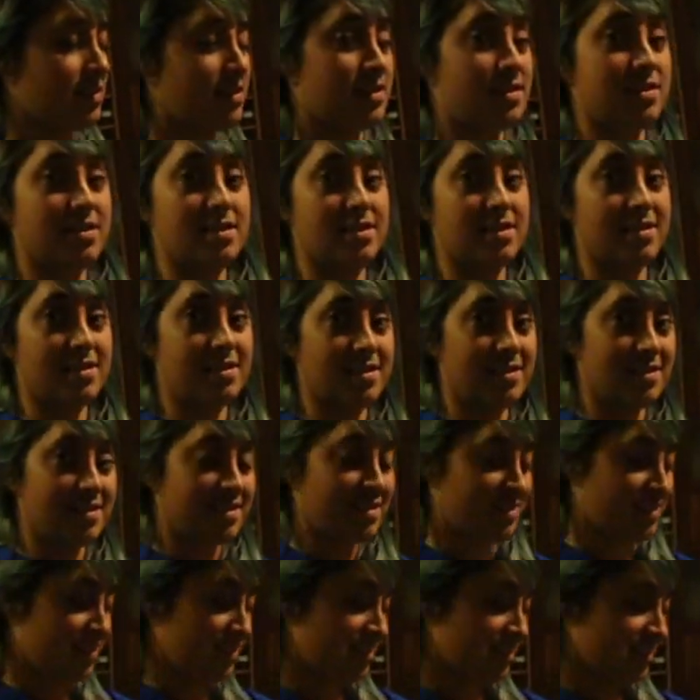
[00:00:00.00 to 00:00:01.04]
Goddess
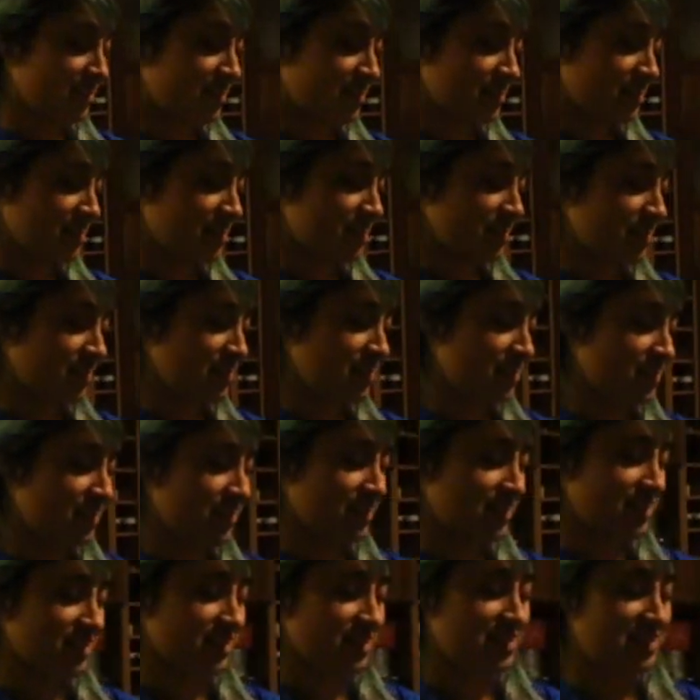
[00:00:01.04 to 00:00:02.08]
Ghee, Smiling Aura,
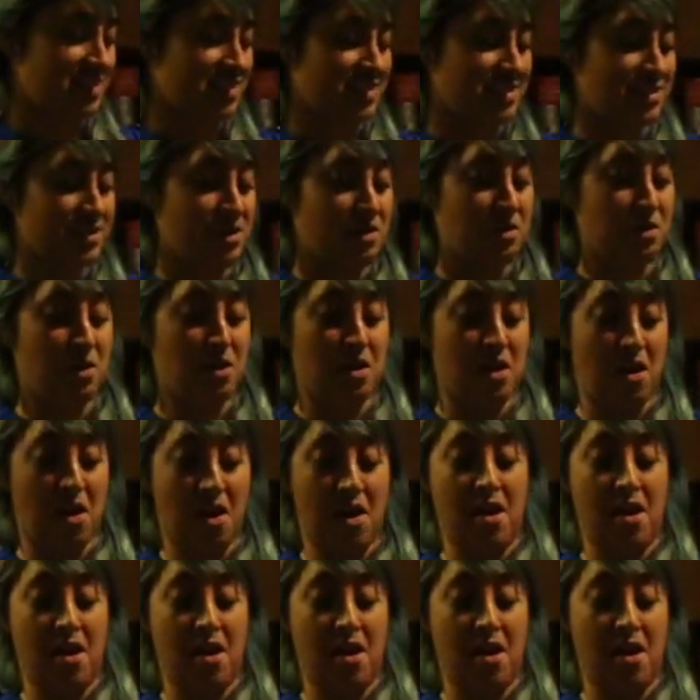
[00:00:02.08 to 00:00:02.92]
like uh,